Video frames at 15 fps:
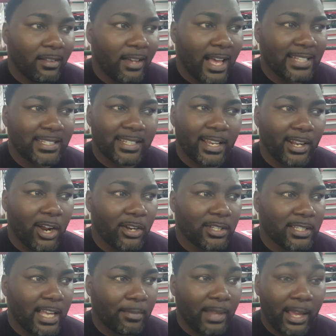I say it all the
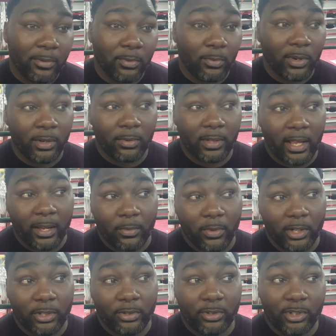time,
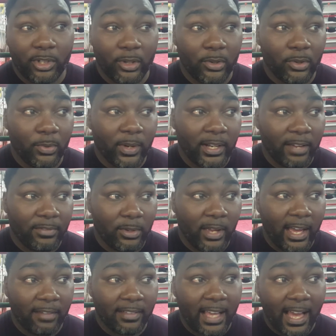what do you do whenever you
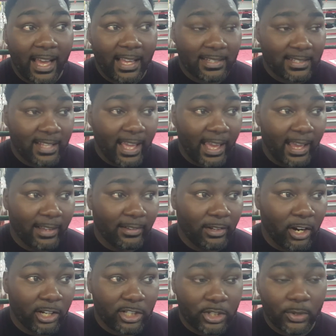have guys
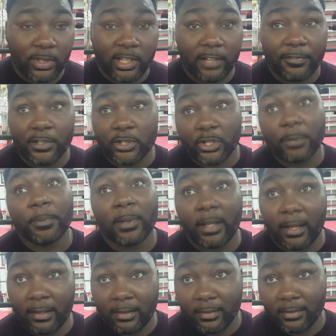that are too good for
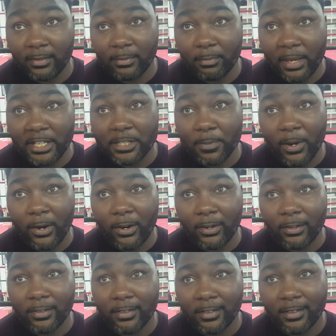AAA baseball,
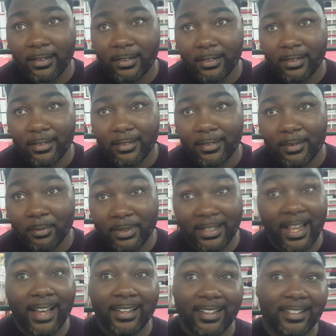but
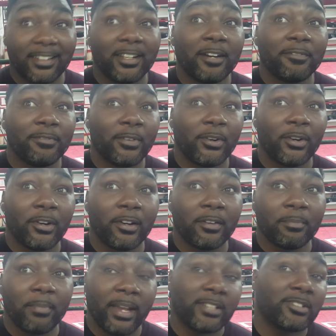not good enough
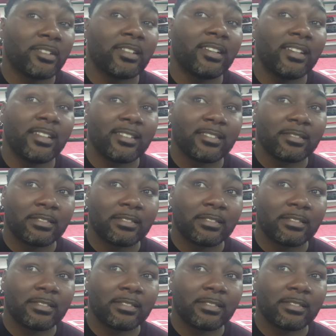for Major League?